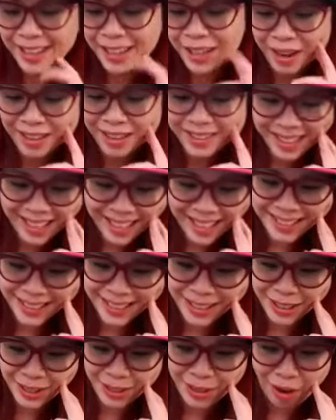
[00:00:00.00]
Grande has
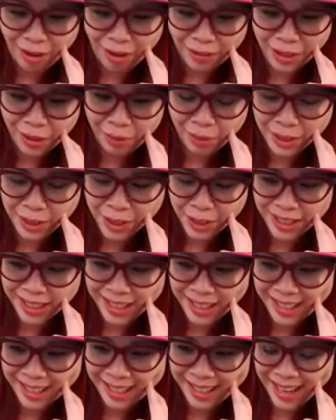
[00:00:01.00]
this song that when
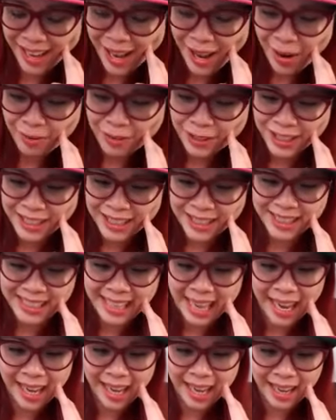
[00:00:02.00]
she when she
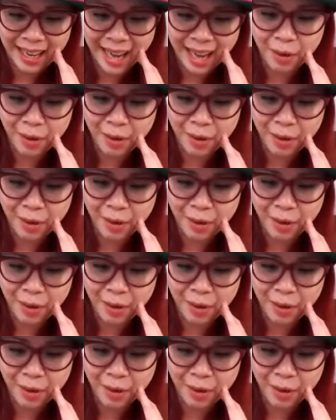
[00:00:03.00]
sang it,